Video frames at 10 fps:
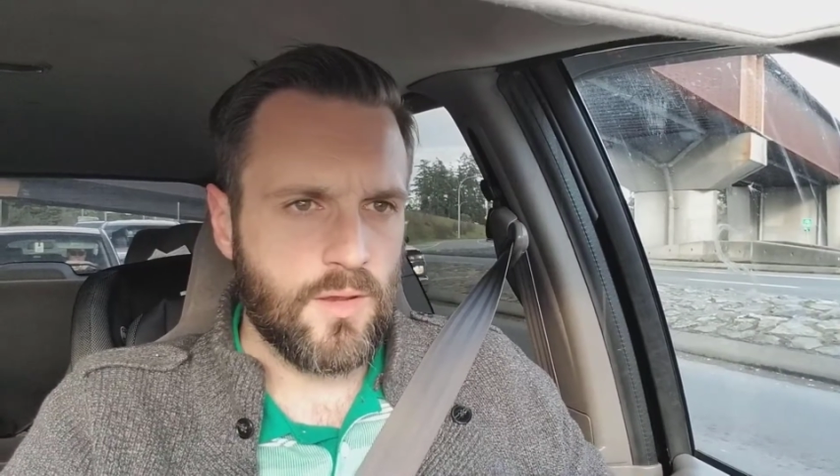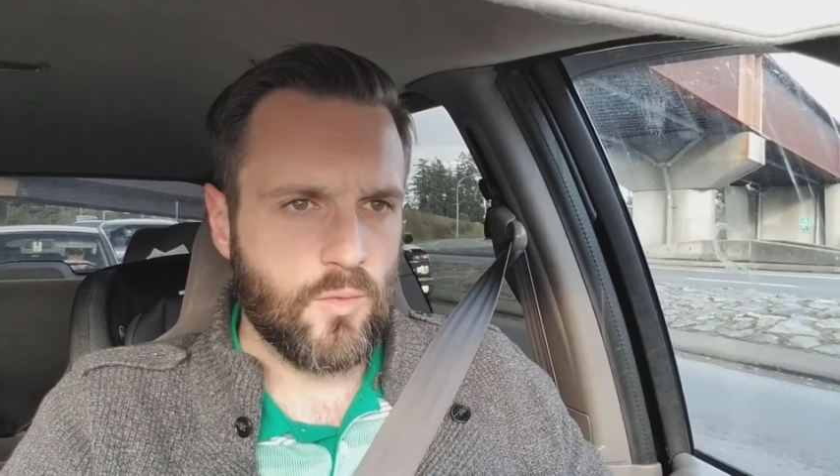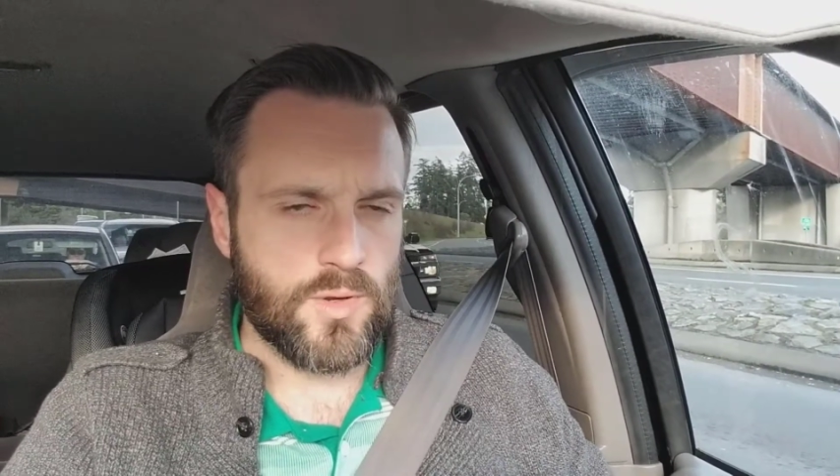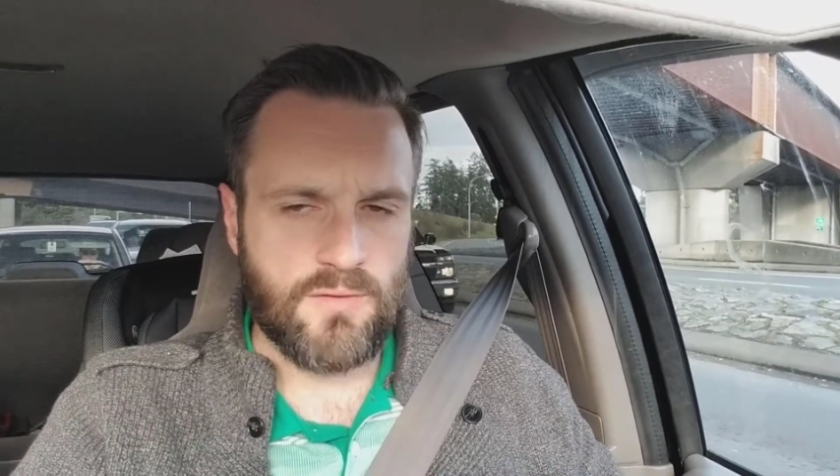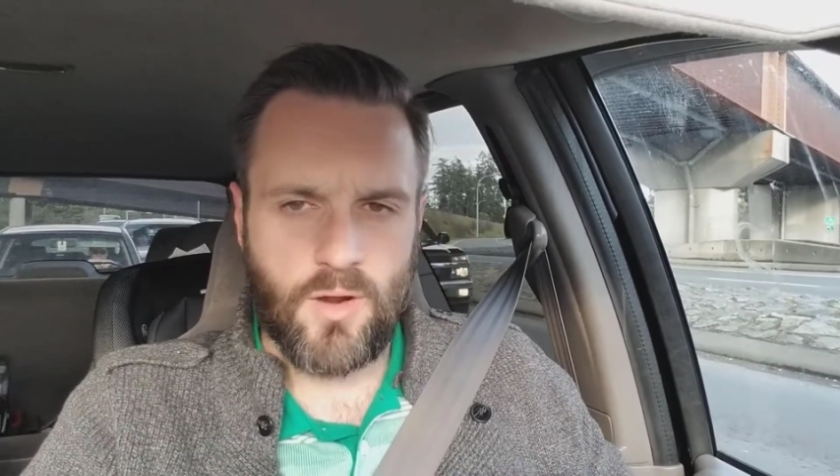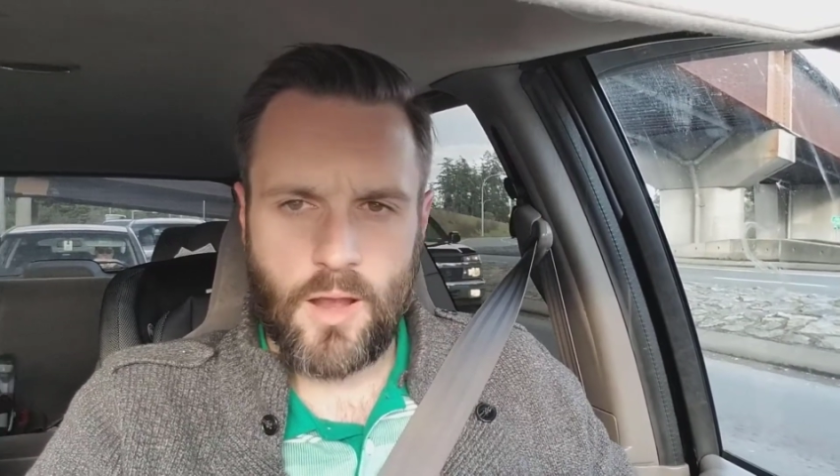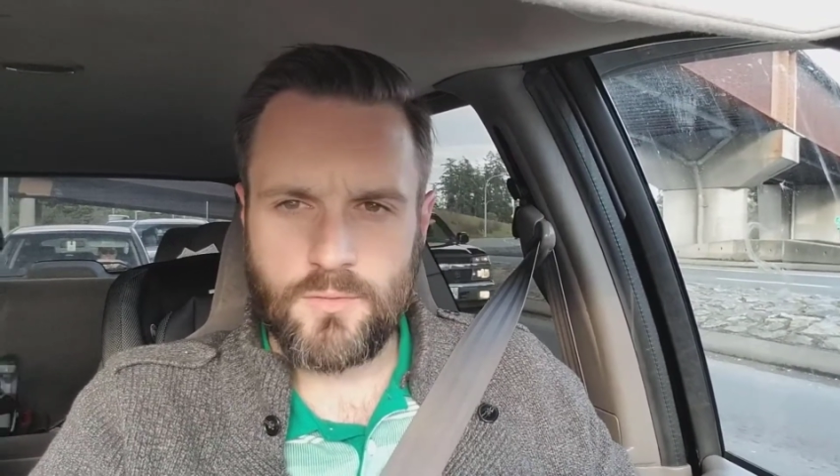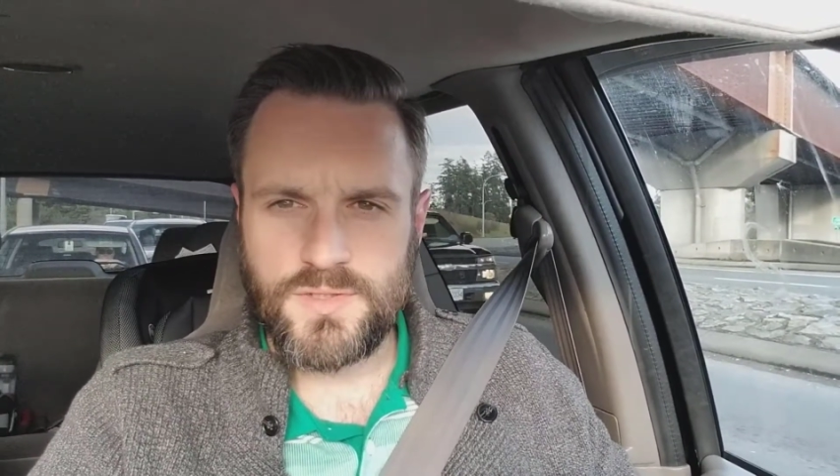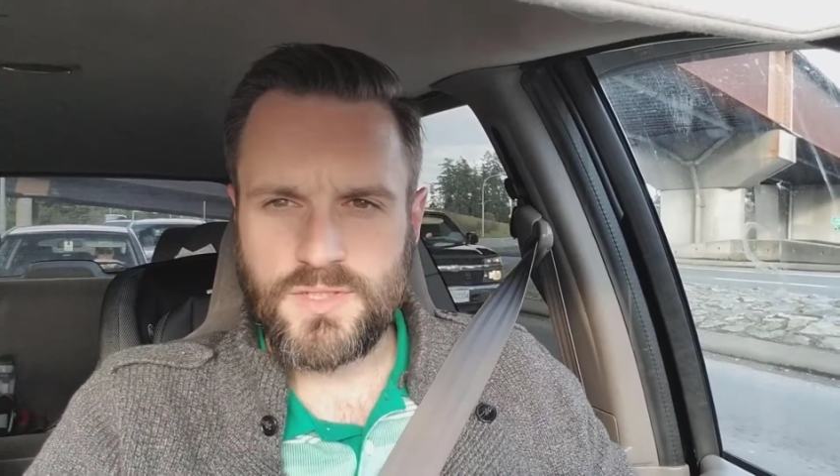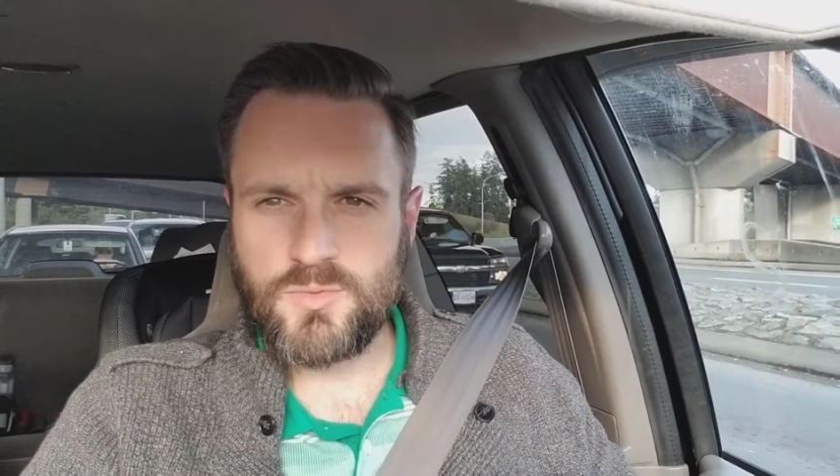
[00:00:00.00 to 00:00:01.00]
whenever I
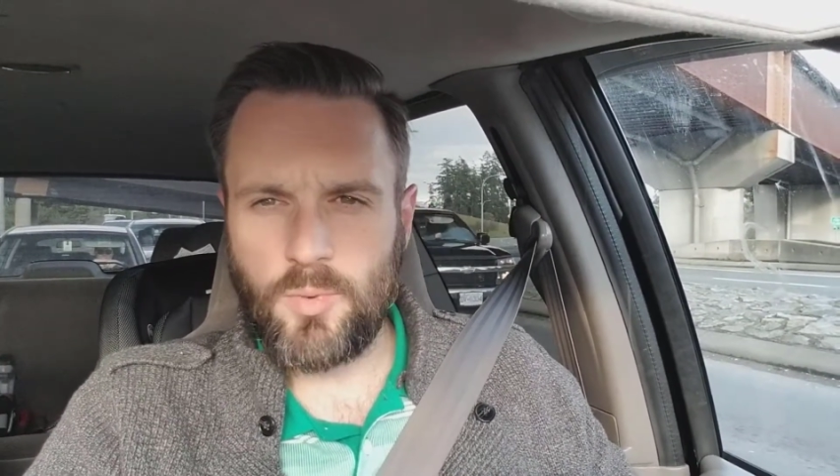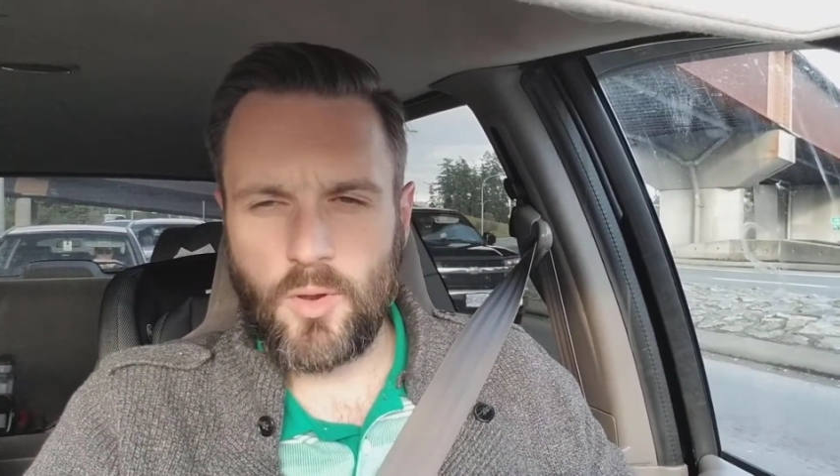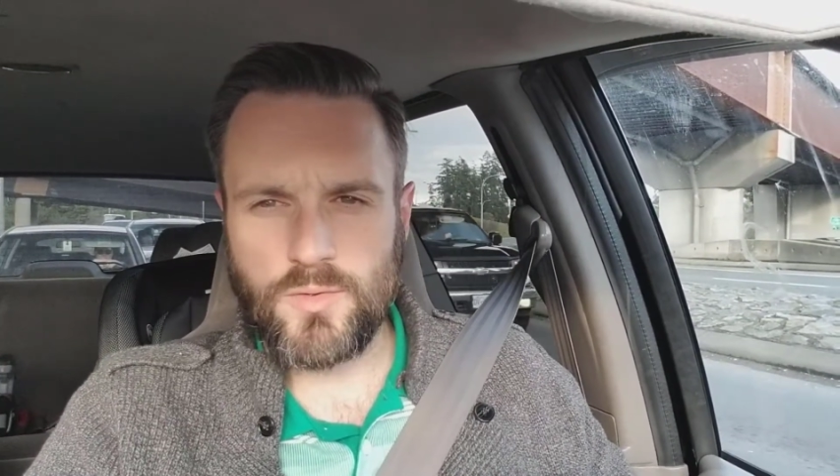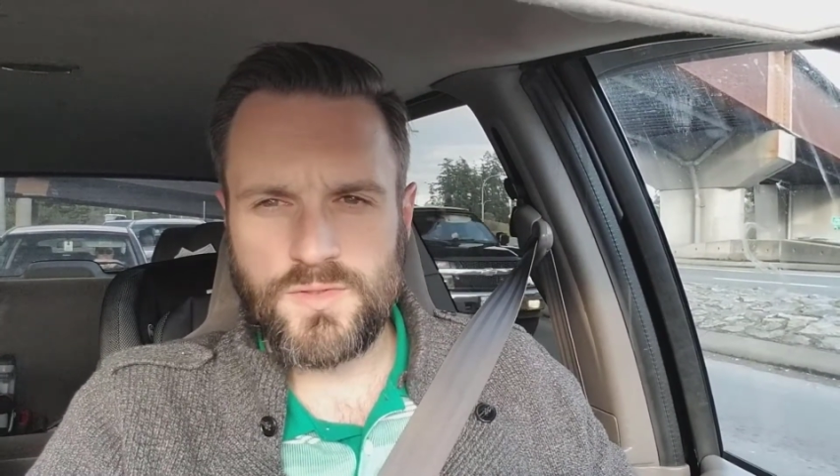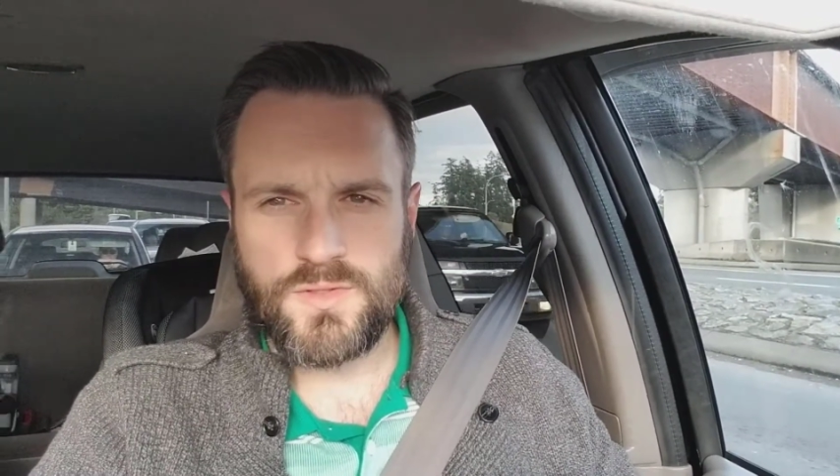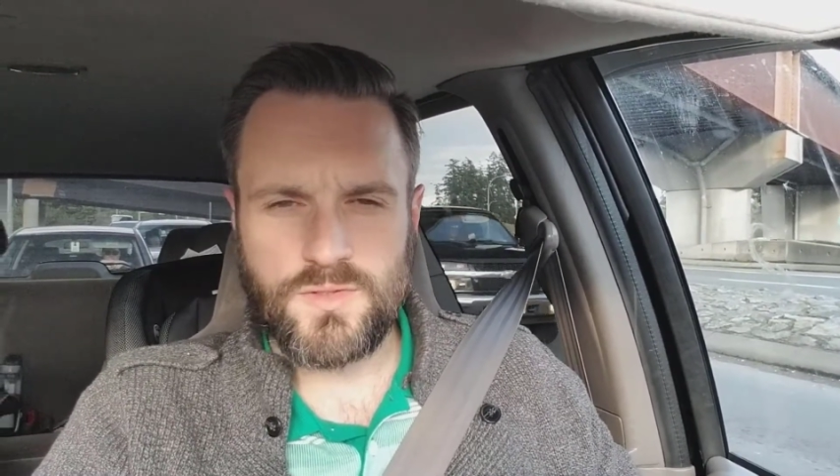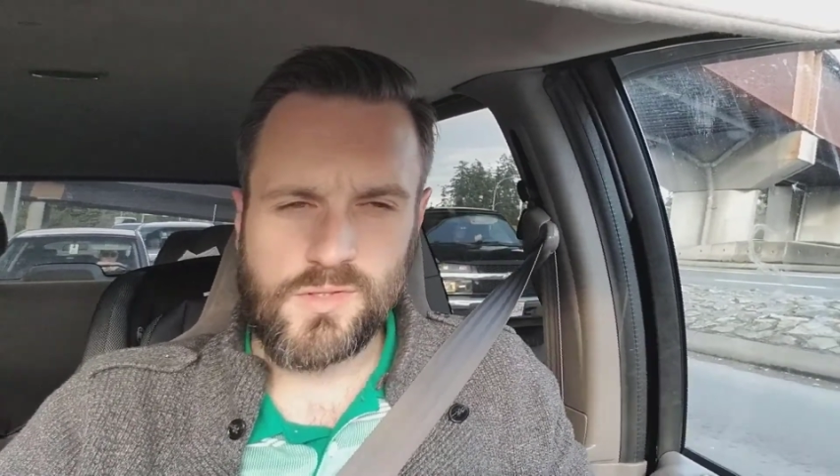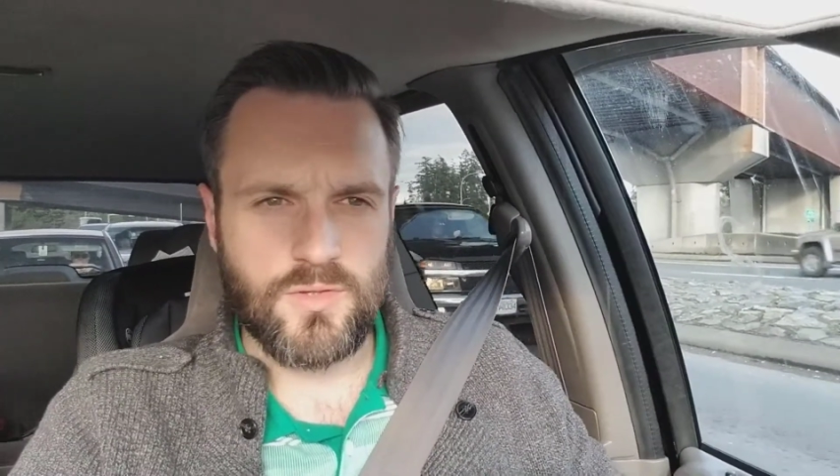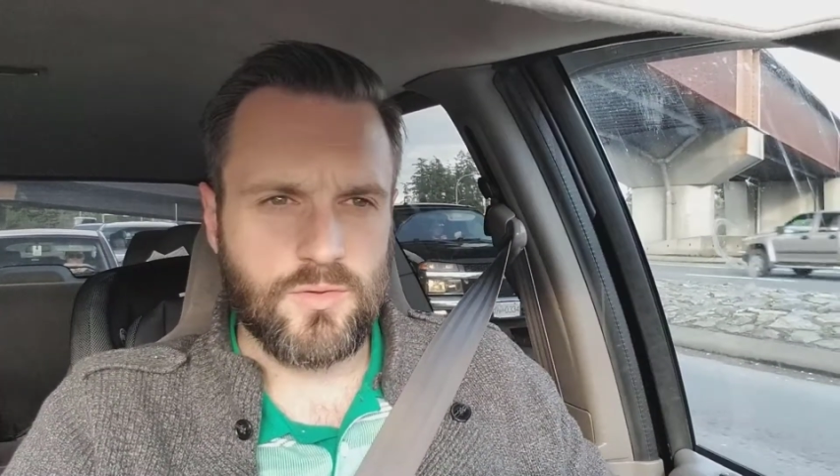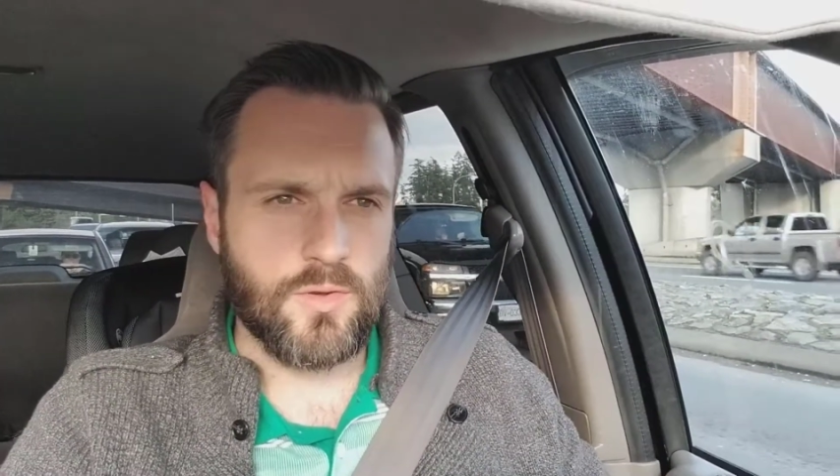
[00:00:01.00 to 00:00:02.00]
was exposed
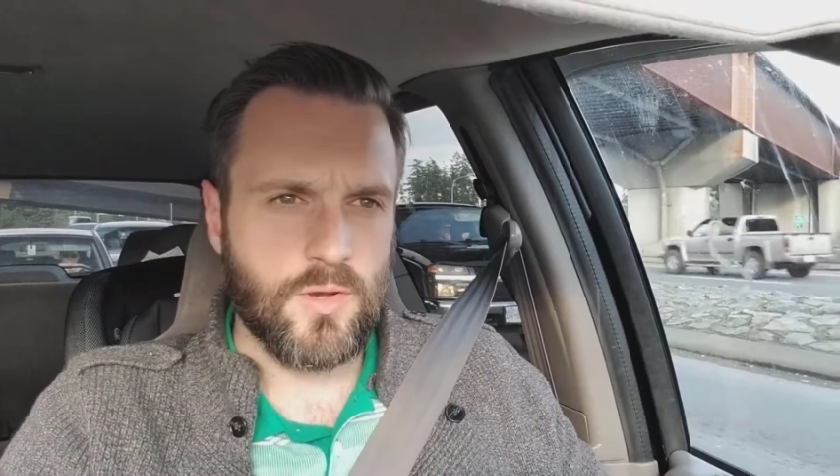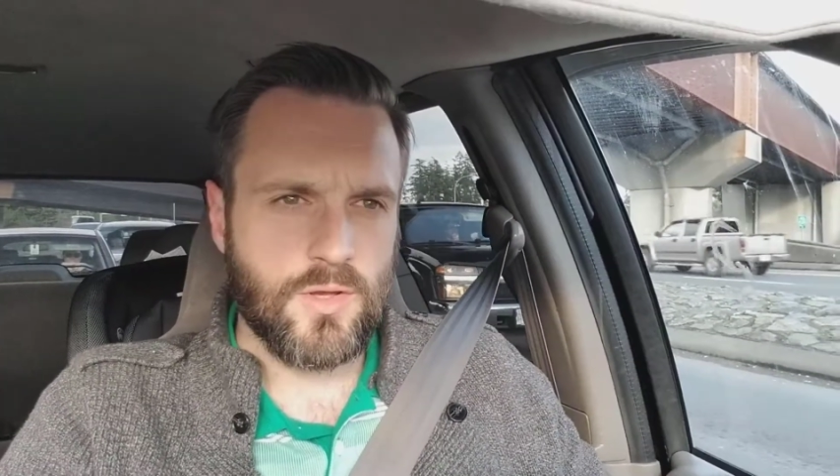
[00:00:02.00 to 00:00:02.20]
to